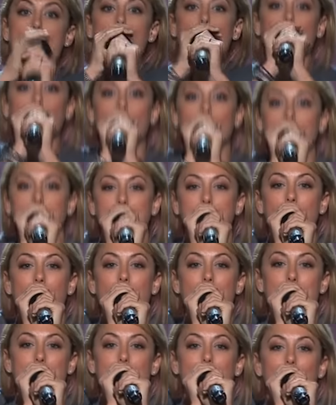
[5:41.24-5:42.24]
What's
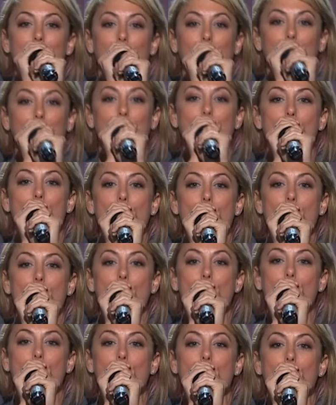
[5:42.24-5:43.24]
my middle
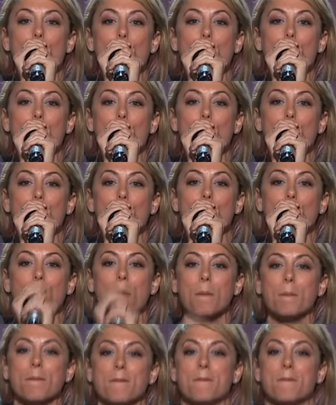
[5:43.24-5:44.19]
name?